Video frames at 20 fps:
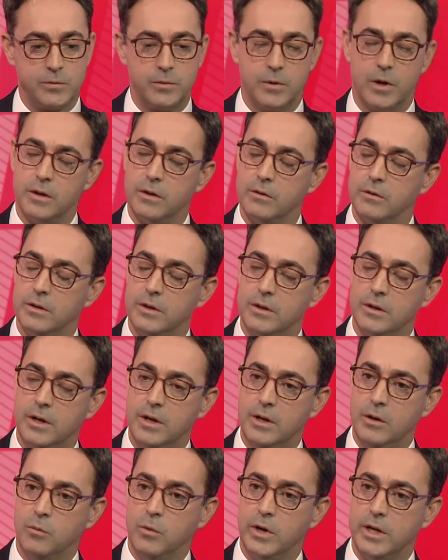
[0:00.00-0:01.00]
rather than
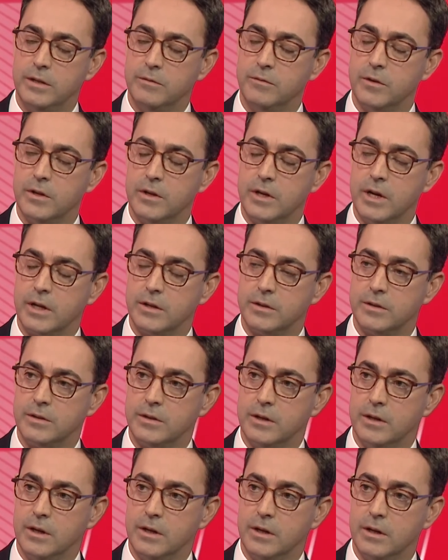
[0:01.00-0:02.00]
waiting for the next
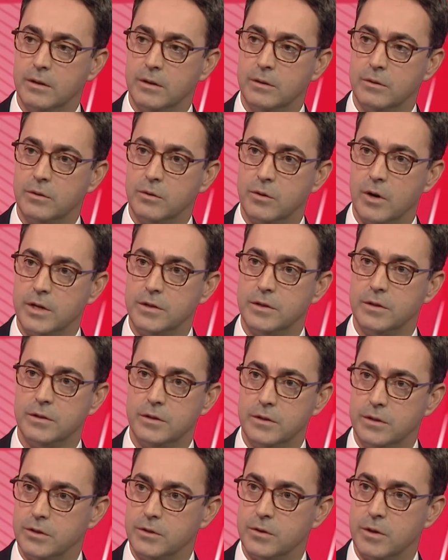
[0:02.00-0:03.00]
crisis
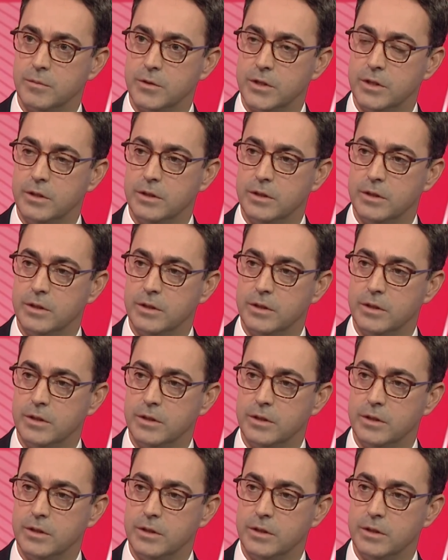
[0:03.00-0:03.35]
and disruption.